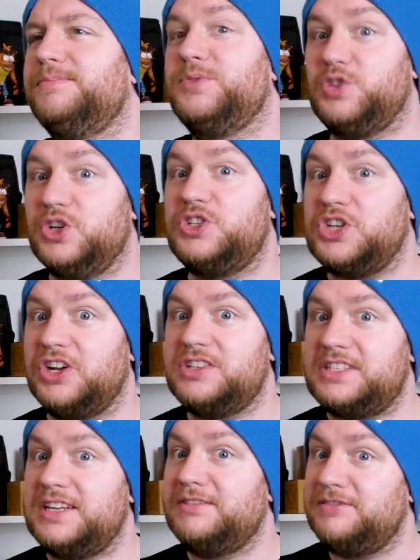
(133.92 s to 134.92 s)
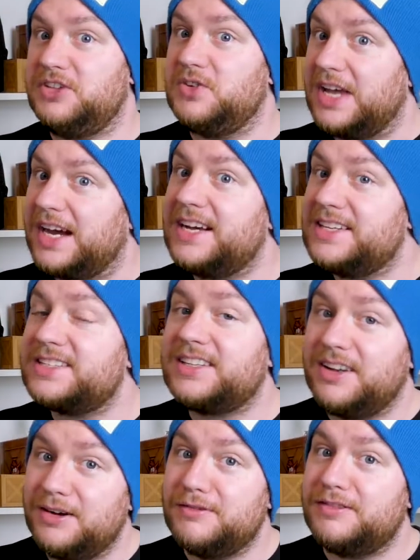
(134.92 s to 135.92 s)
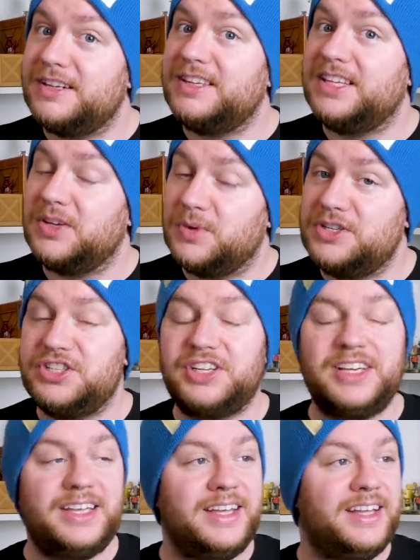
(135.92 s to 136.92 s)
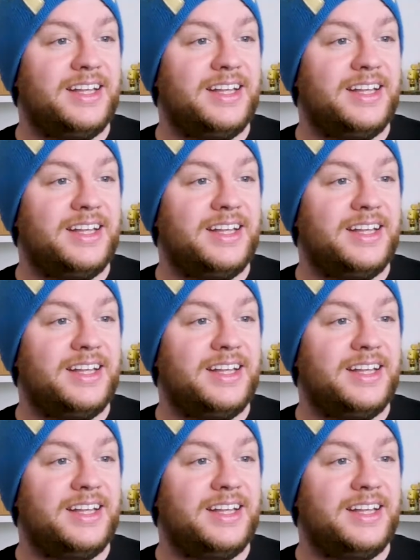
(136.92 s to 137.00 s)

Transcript: Good content for you guys, hopefully, that you enjoy.